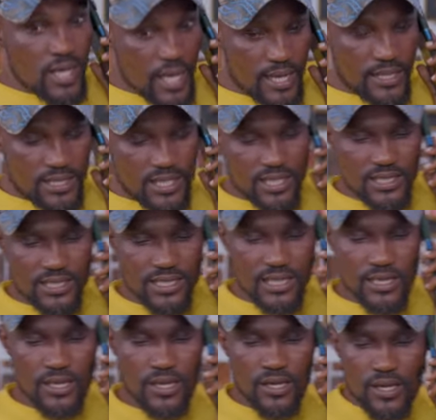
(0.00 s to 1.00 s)
Yeah, it's
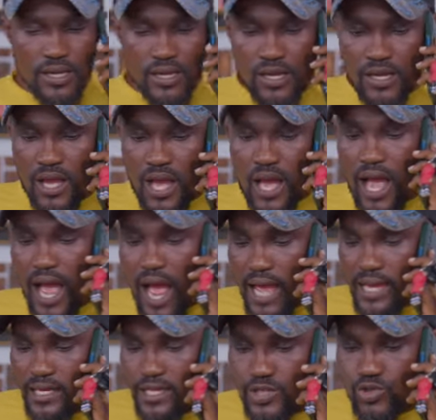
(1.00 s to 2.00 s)
Kingsley.
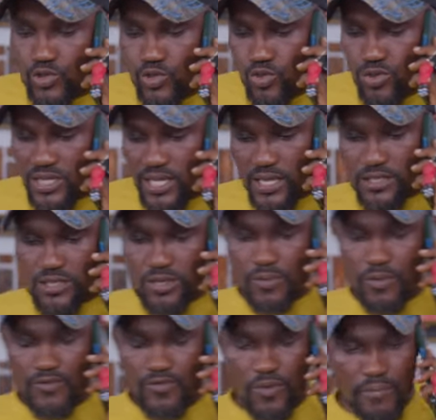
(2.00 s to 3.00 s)
I need you to send
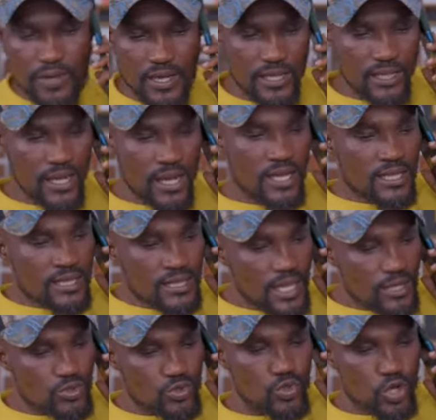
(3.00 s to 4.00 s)
some of your men
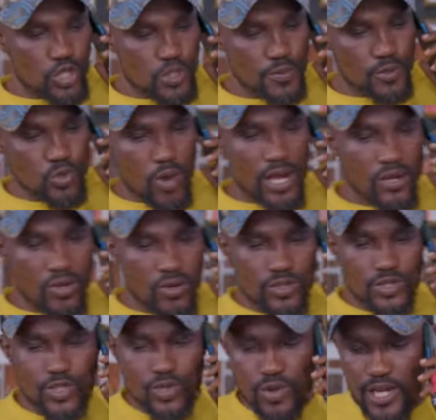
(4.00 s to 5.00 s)
down to the hospital
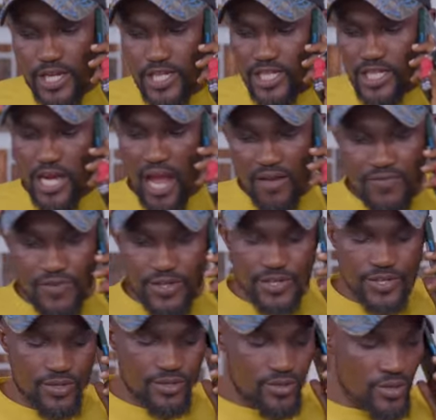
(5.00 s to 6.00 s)
along New Age
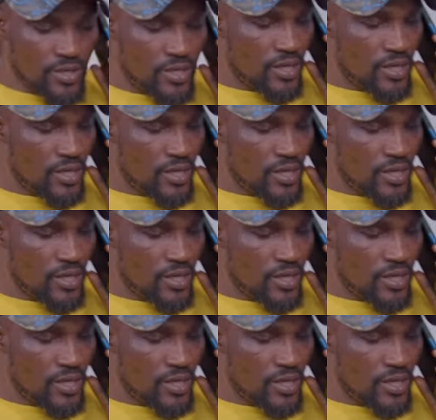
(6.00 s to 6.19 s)
Avenue.